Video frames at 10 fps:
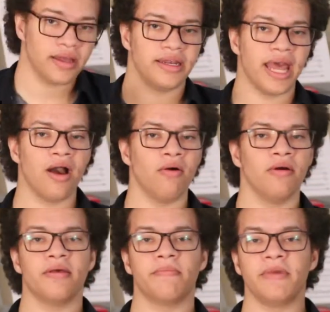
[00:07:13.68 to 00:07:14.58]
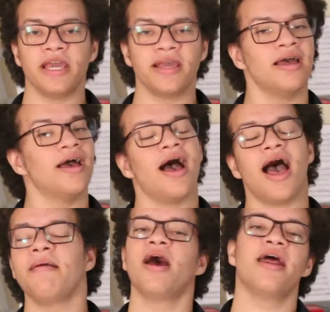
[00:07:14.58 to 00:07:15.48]
Now, me,
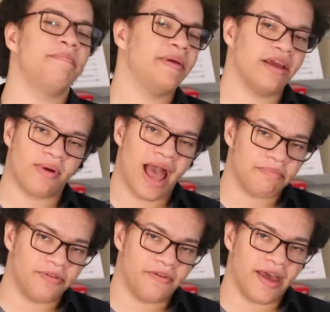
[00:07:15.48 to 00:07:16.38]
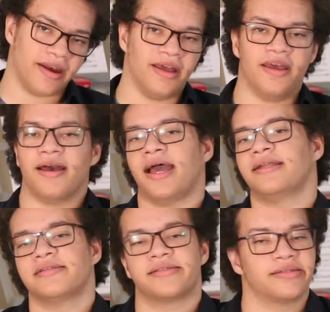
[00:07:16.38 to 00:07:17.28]
I'm not a big rap fan.
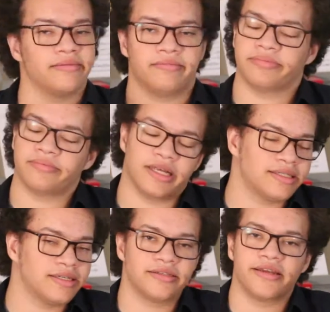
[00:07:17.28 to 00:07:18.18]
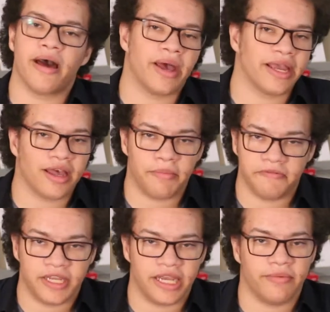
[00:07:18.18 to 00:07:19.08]
It's just not my cup
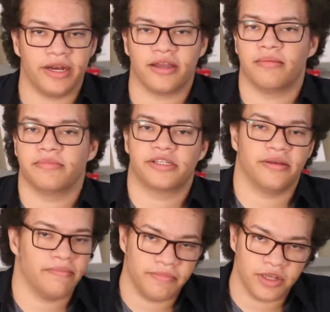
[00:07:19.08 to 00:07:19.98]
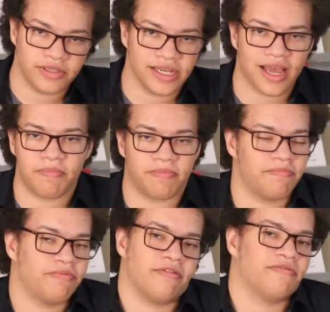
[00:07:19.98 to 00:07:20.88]
of tea when it comes to music. I
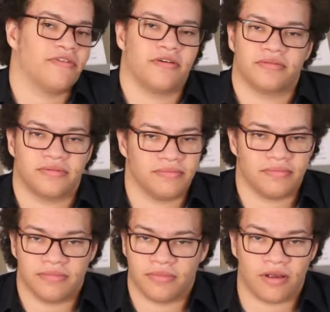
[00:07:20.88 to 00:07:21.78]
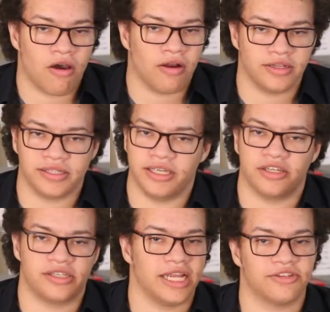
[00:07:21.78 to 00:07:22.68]
prefer, honestly,
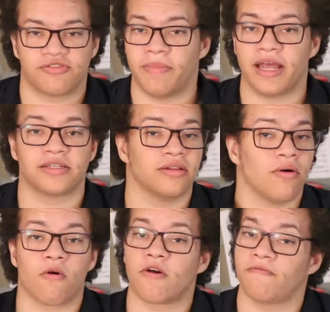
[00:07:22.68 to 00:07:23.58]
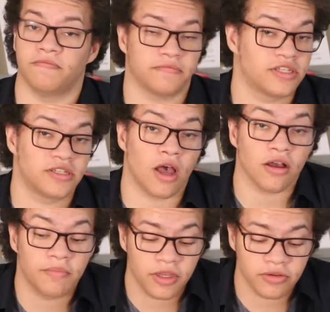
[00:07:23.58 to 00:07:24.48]
just instrumental or
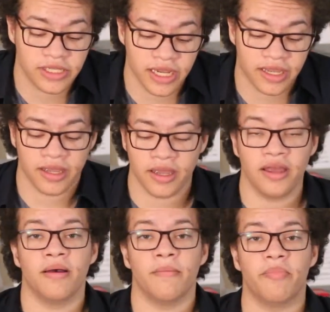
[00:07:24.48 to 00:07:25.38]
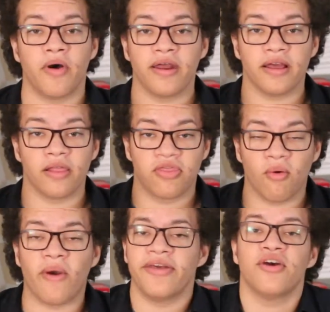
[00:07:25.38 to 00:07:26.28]
sung music. But the
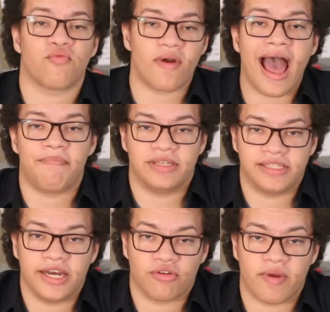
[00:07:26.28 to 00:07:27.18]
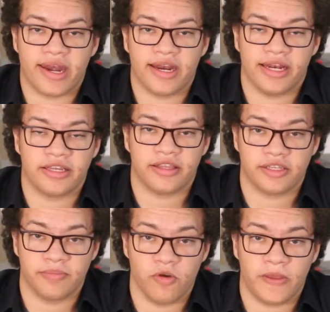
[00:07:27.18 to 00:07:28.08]
way that rap is integrated into
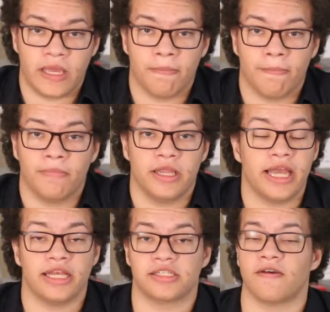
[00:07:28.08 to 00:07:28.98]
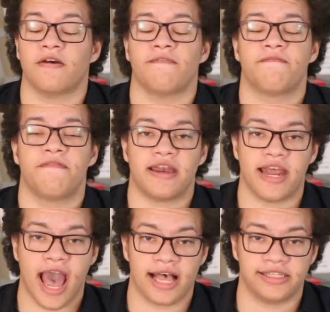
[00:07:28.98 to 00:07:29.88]
this movie is
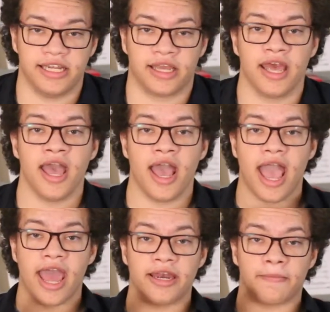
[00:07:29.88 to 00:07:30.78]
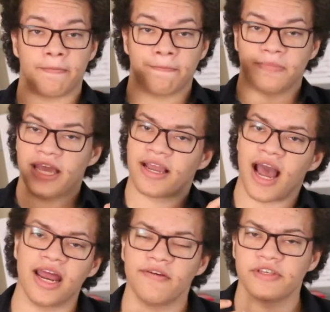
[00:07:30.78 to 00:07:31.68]
fantastic. And it
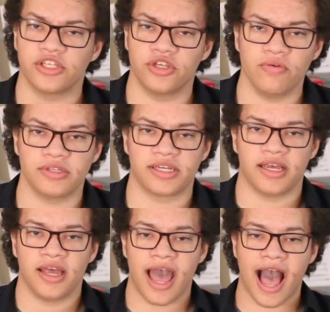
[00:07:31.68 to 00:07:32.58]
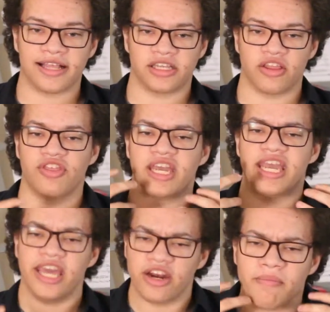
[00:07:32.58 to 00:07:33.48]
kind of is used as
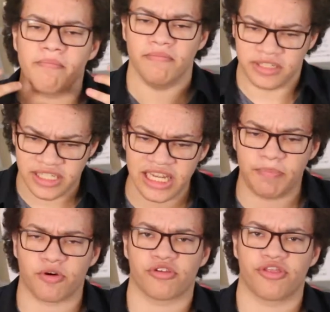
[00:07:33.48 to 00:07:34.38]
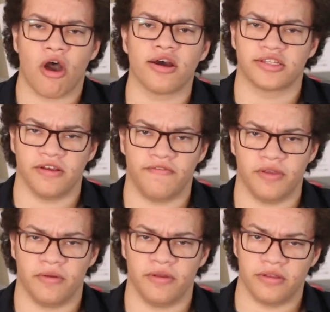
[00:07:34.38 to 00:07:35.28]
the inner, deeper thoughts of
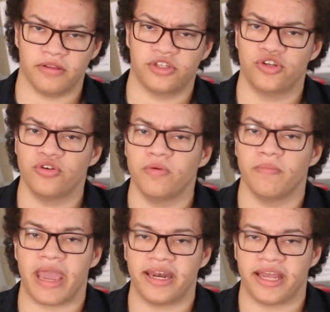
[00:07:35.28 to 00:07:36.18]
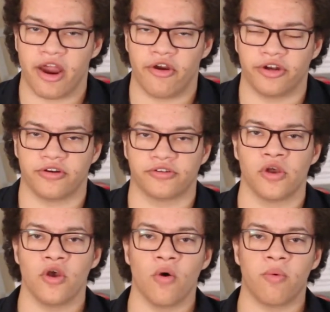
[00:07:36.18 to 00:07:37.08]
the two main characters,
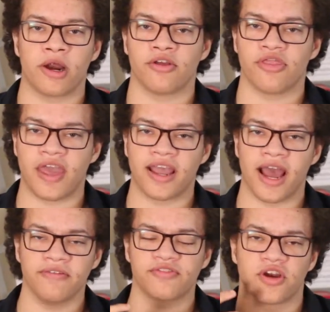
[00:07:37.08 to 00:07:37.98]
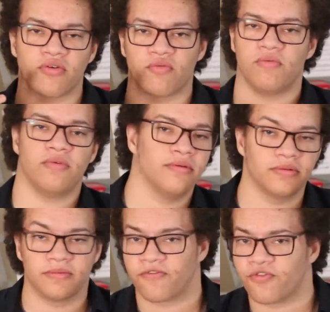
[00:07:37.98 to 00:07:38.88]
where they kind of start
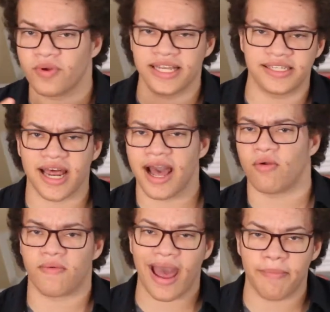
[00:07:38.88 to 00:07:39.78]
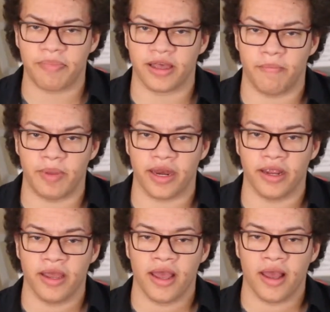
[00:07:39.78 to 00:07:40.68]
freestyle rapping a bit,